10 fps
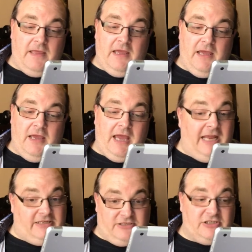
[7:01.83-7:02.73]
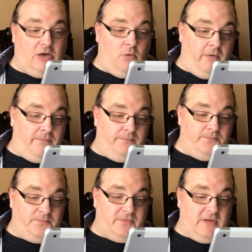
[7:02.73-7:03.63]
and so on?
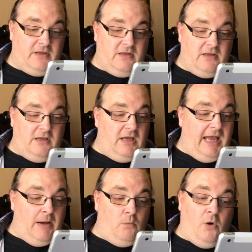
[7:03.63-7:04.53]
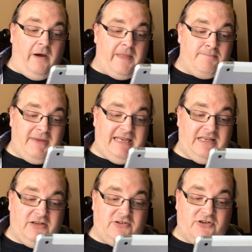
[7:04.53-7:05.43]
And what are the
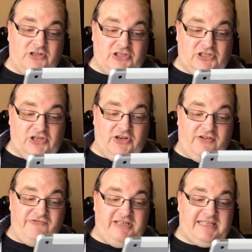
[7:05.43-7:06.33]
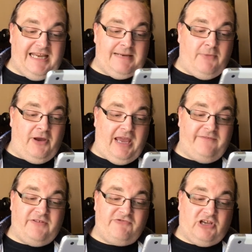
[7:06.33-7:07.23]
main concern a retailer might
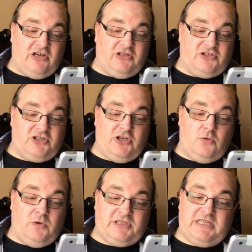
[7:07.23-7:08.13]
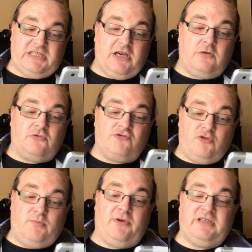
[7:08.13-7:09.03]
have in regards to you wanting to hold
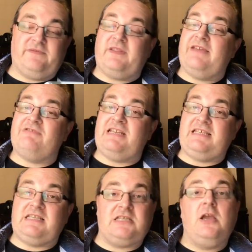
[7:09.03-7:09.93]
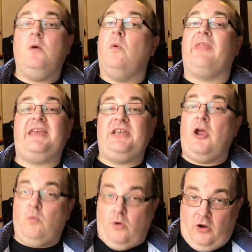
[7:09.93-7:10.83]
group buys for their releases? Well, they
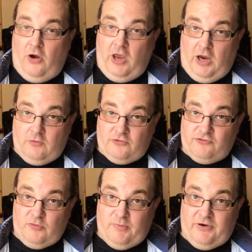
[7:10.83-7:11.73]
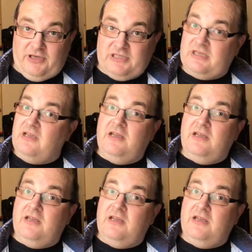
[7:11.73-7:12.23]
know why I hold group buys.